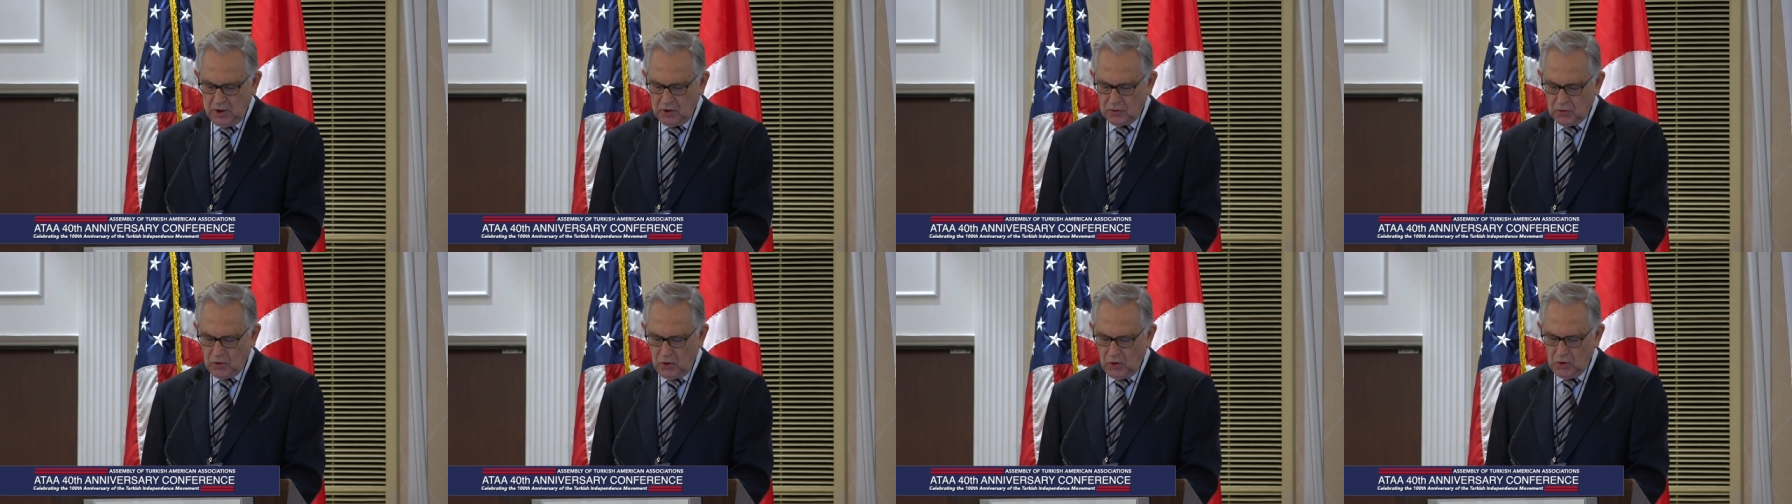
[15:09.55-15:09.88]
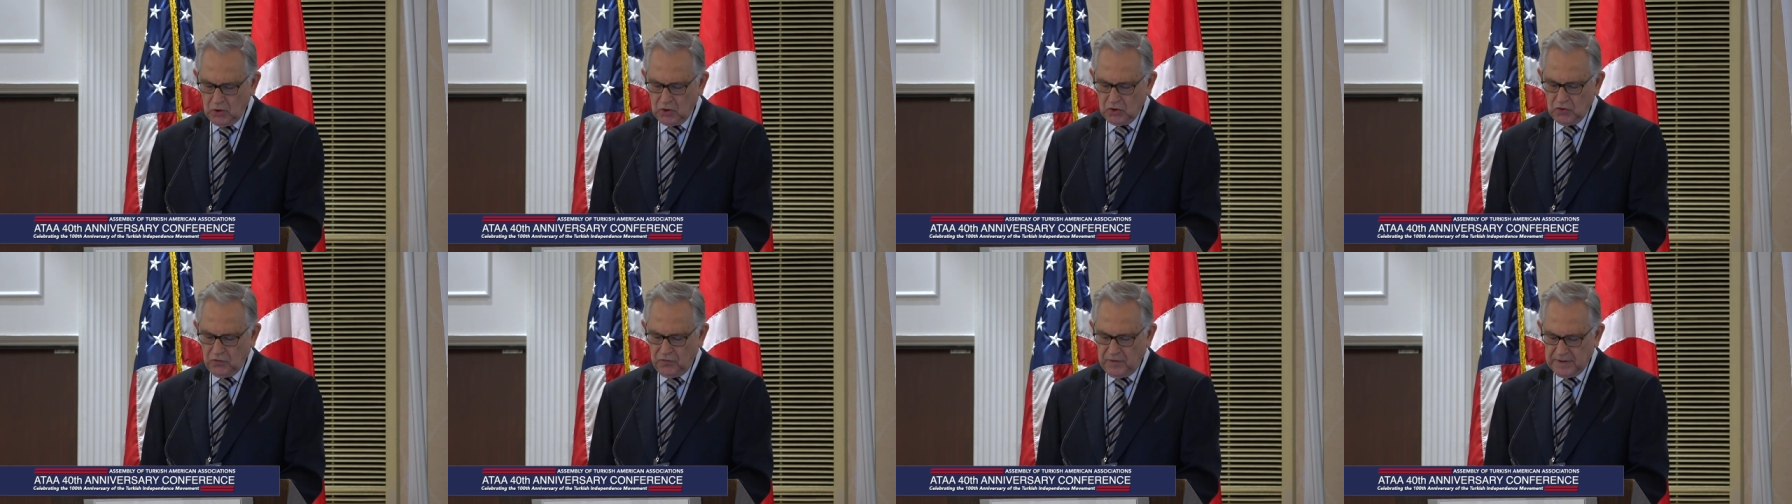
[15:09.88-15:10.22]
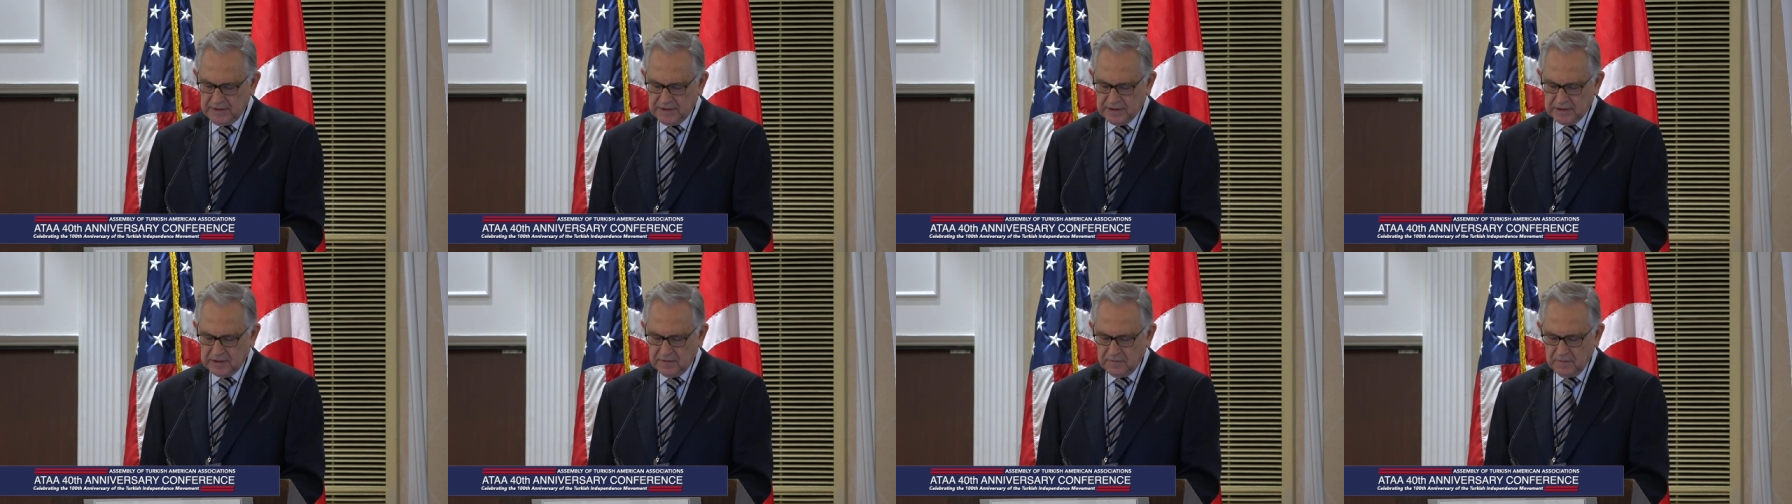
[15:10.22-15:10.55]
Turkish
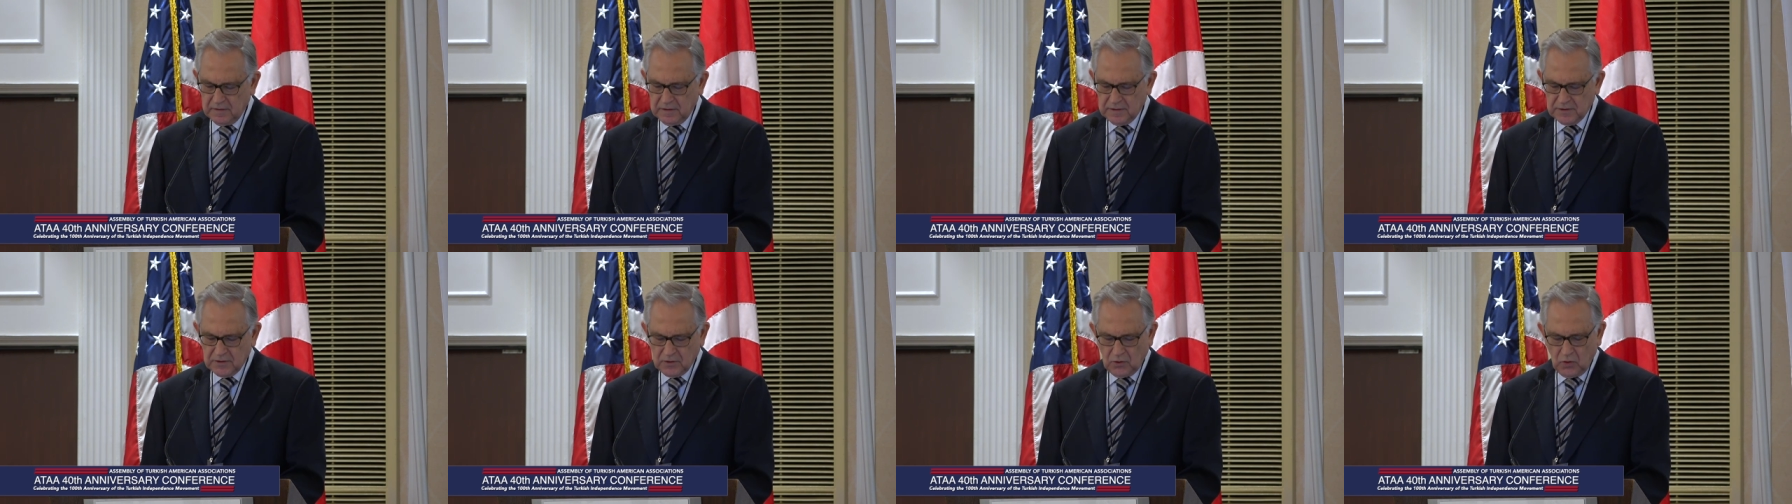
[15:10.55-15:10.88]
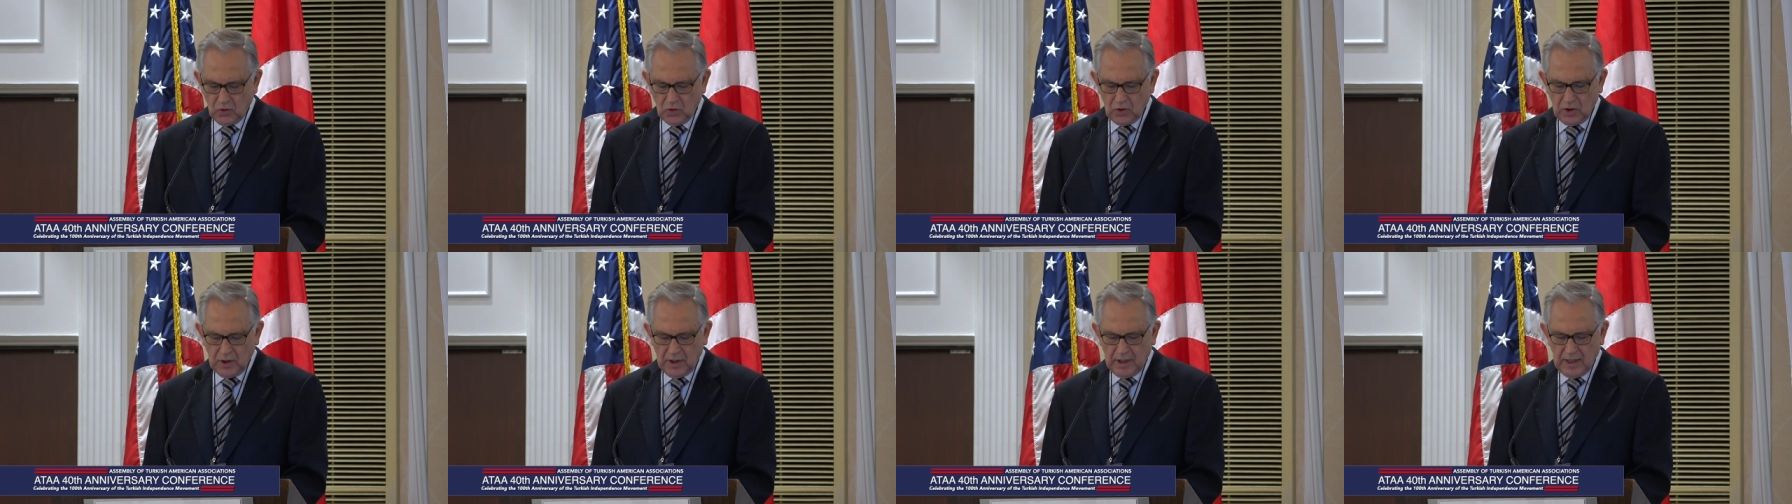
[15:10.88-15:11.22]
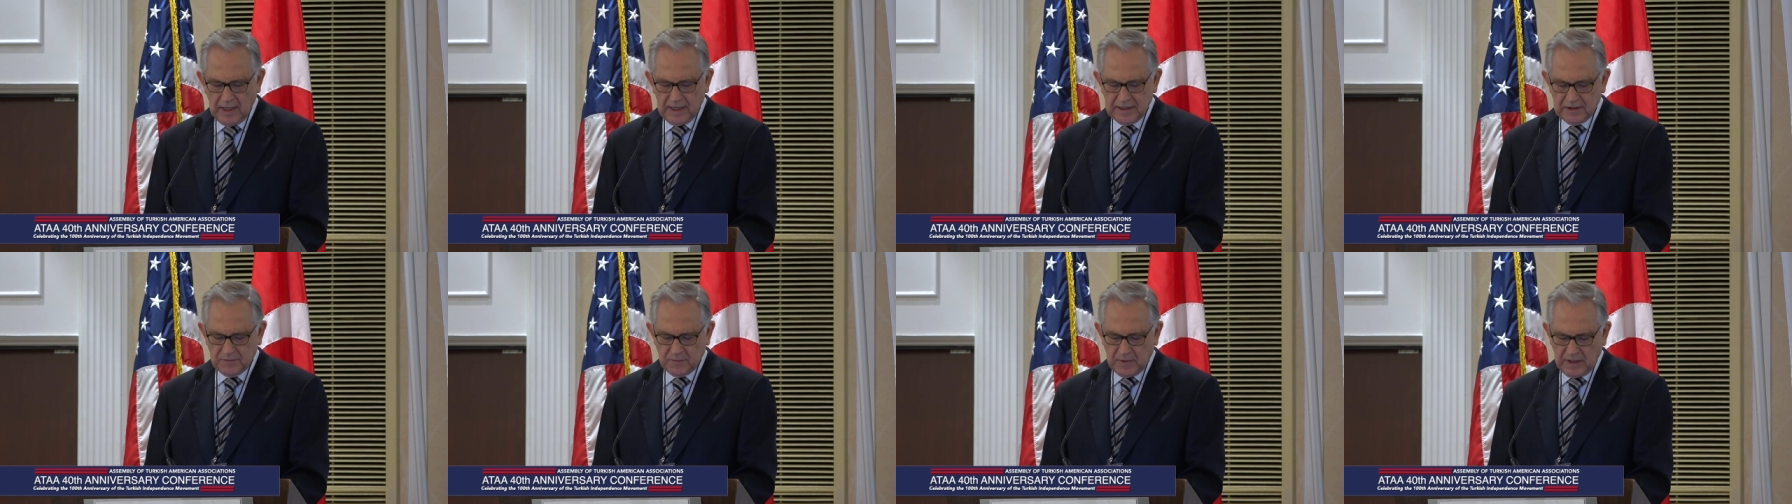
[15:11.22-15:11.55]
festivals
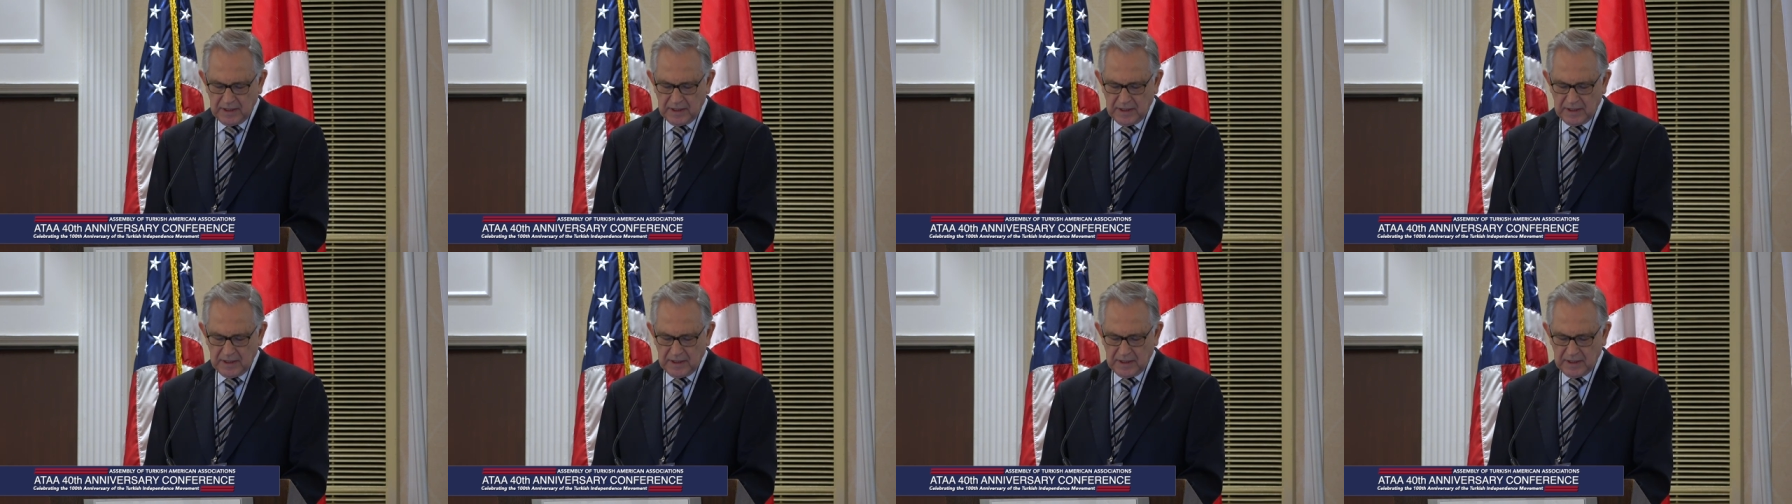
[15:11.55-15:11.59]
organized